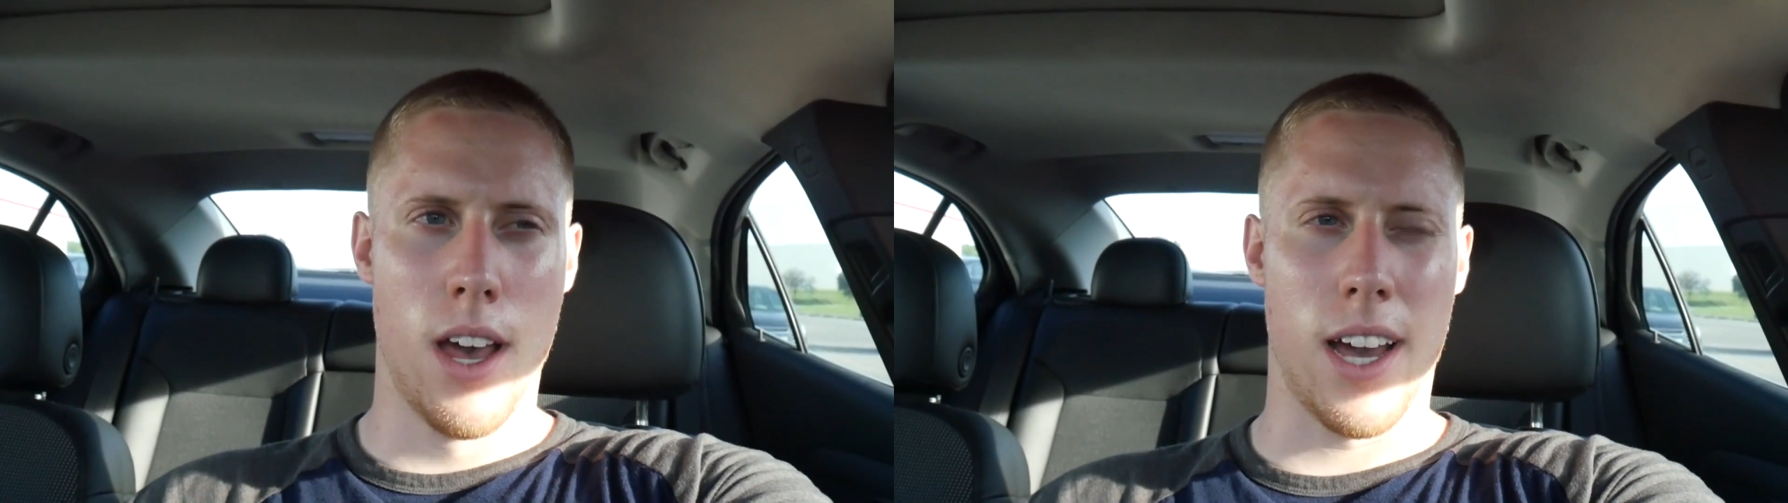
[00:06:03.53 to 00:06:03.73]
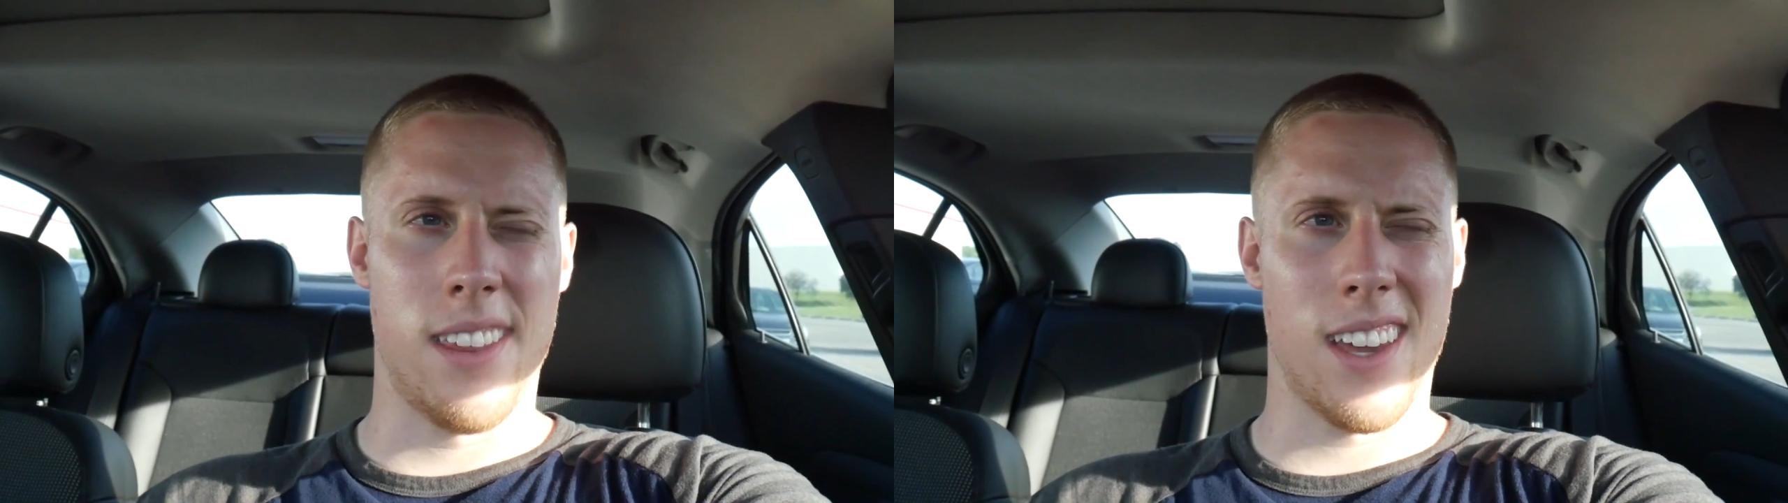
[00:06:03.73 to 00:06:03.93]

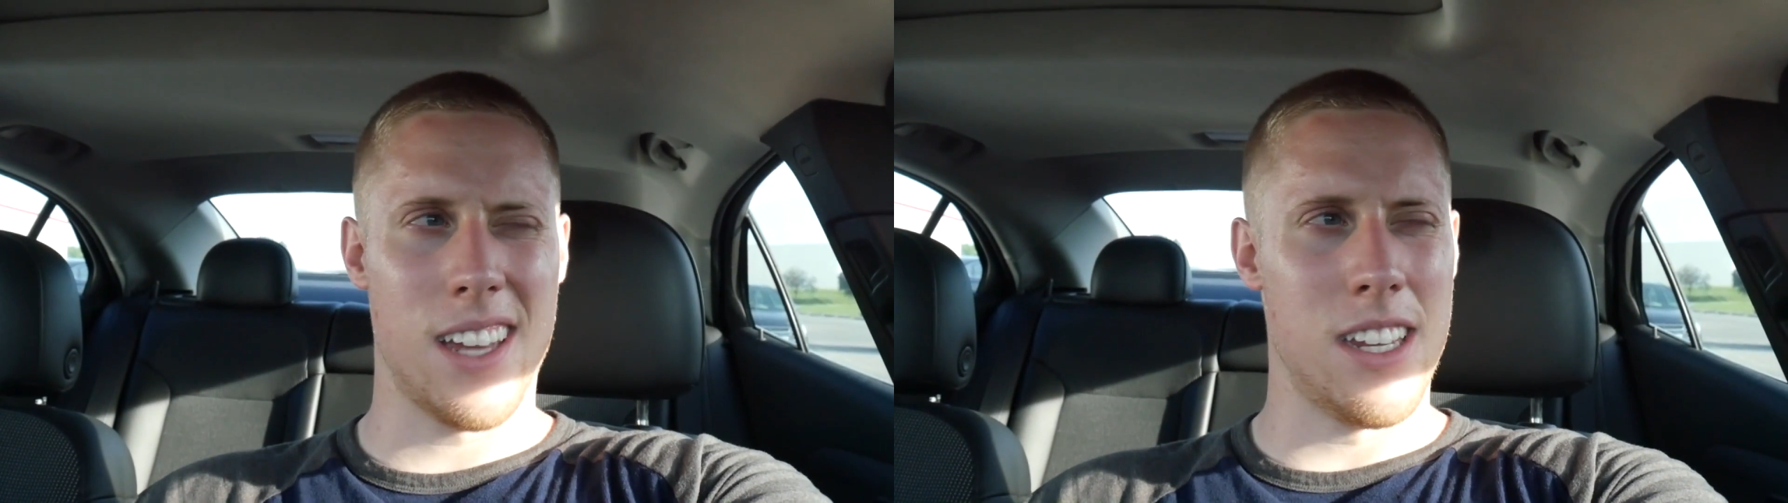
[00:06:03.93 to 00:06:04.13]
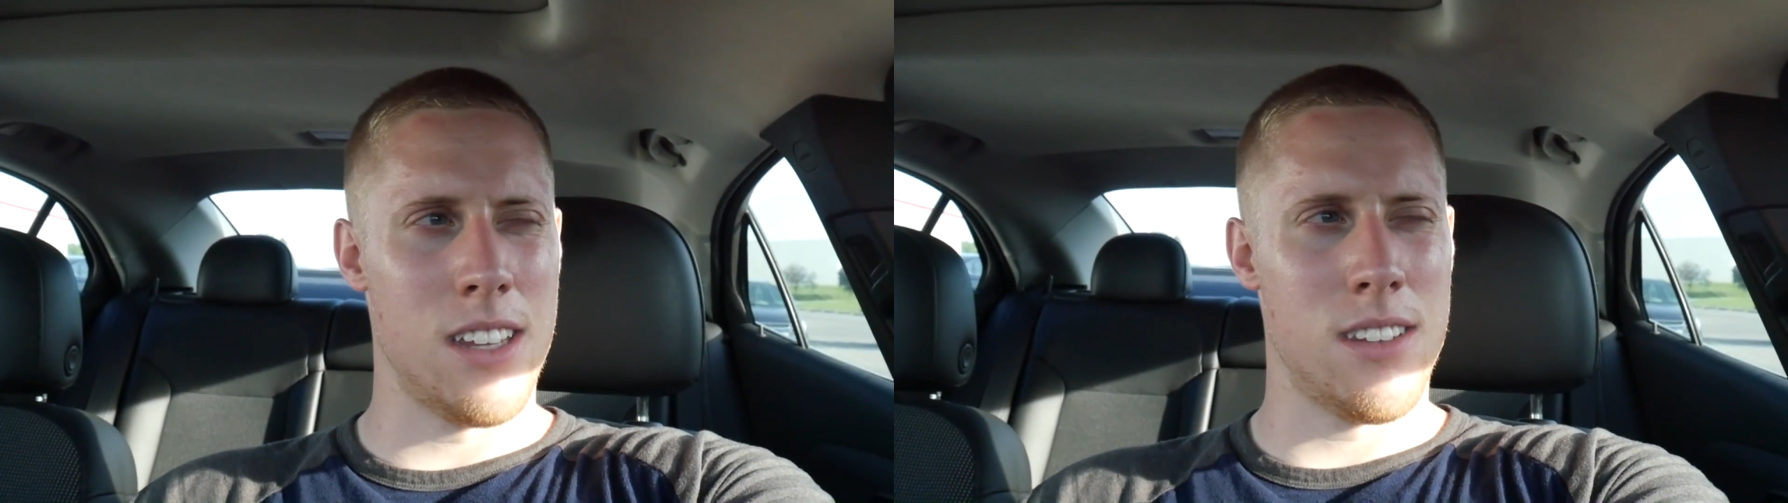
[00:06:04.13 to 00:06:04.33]
I think
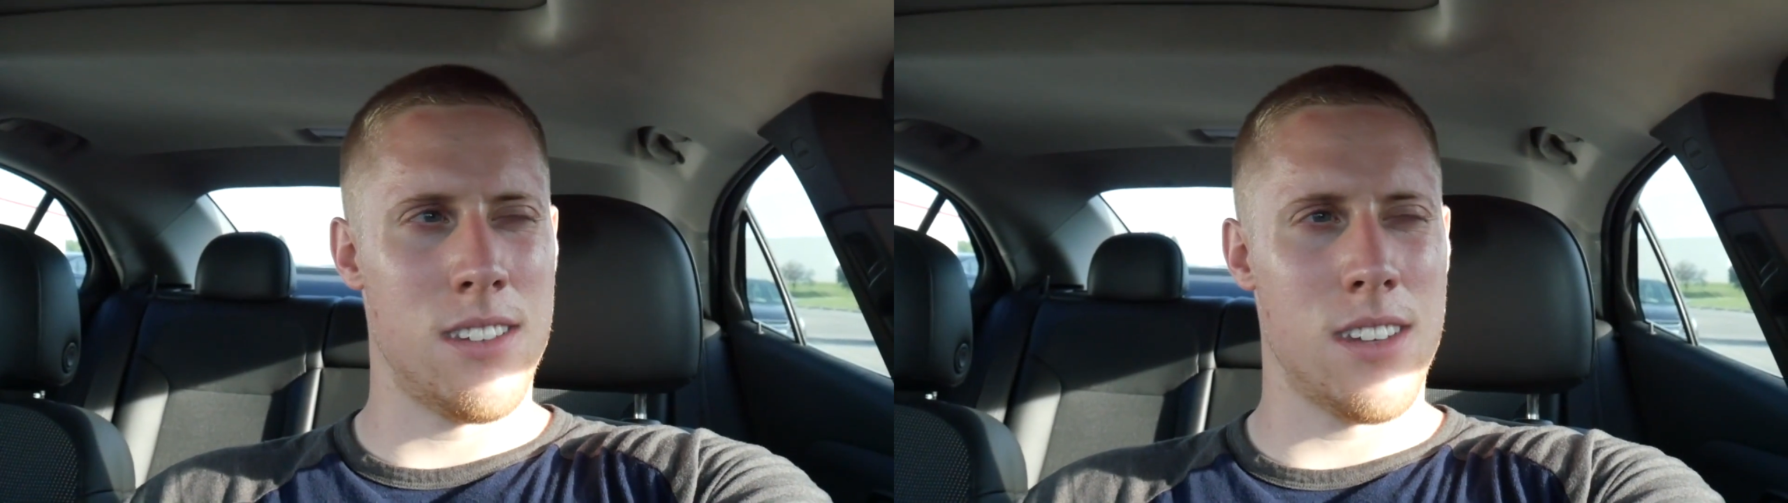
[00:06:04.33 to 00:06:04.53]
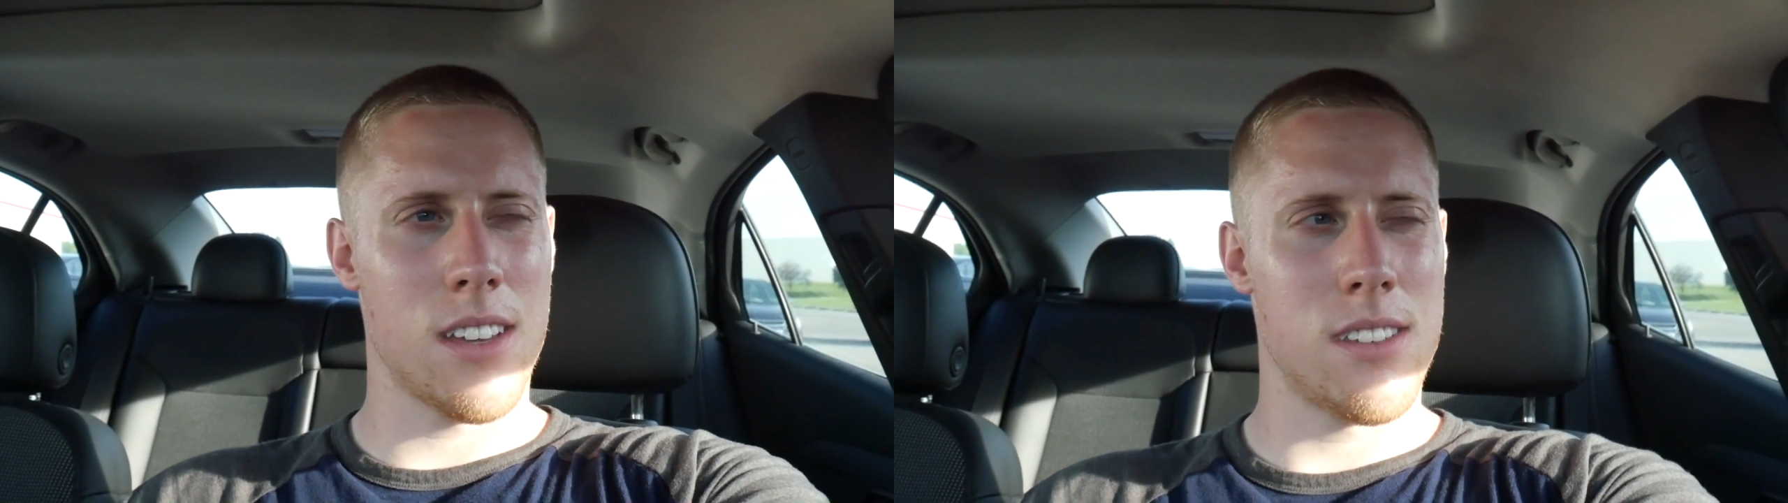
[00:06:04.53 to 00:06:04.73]
I did
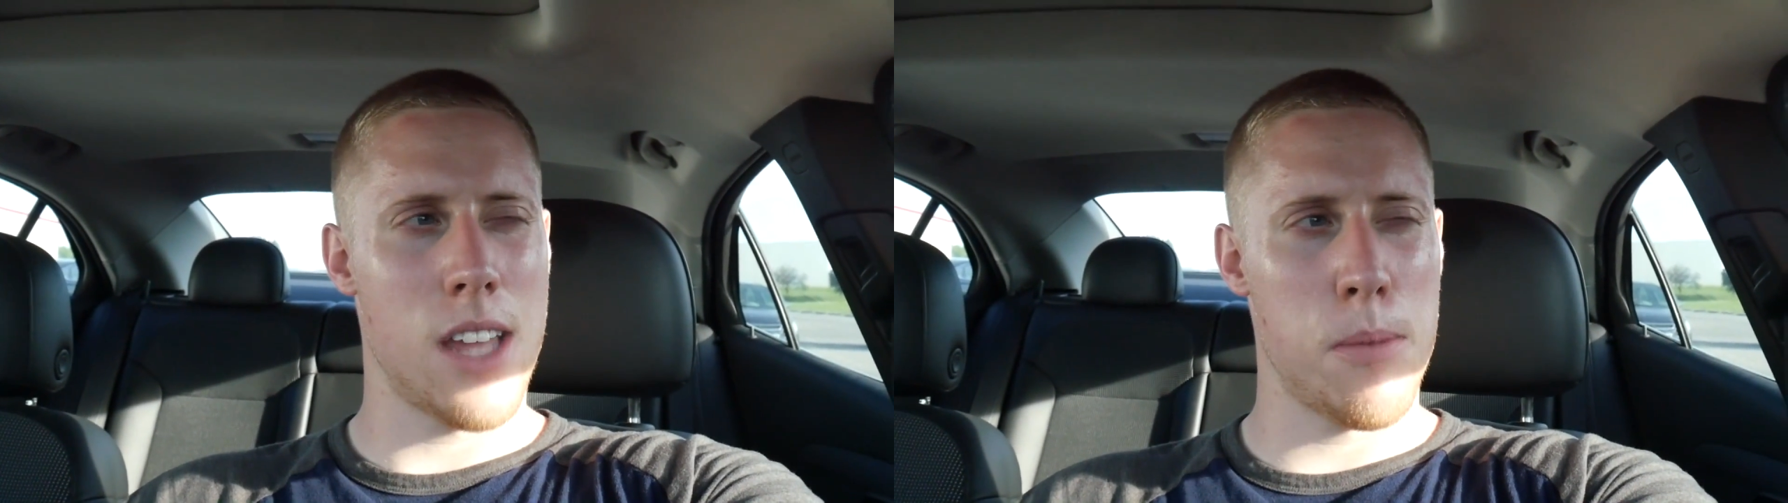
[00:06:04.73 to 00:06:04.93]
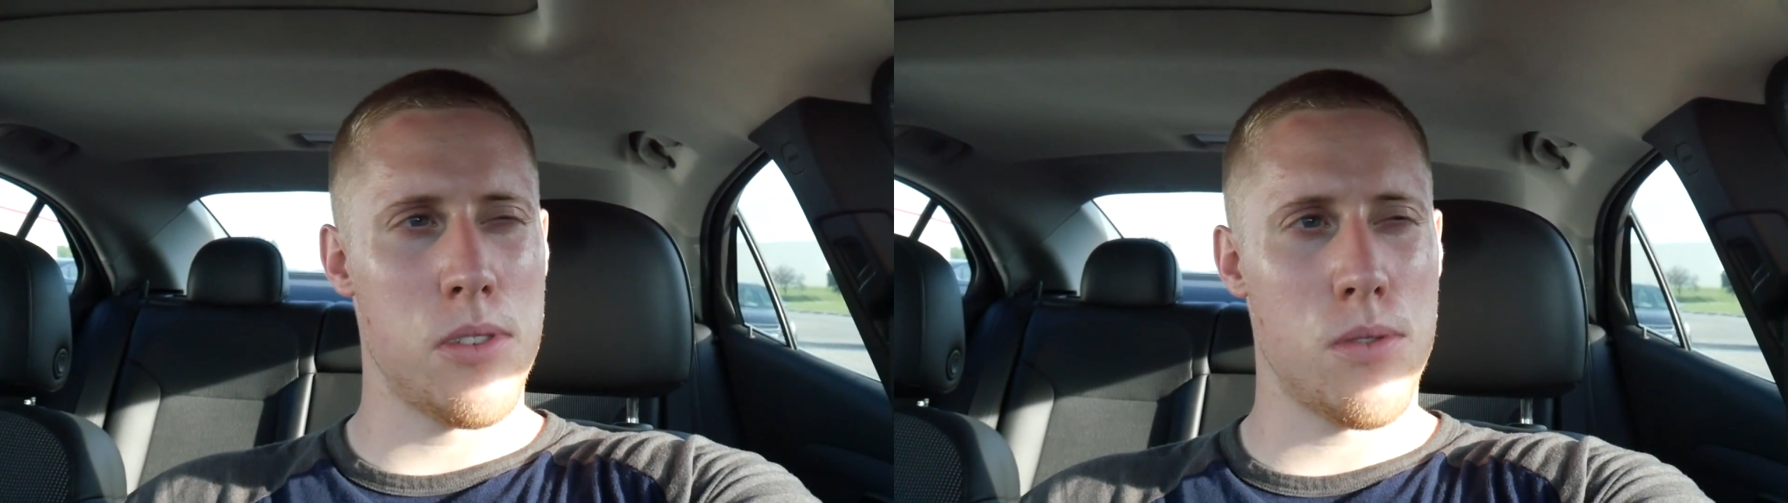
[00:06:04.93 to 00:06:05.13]
6 steps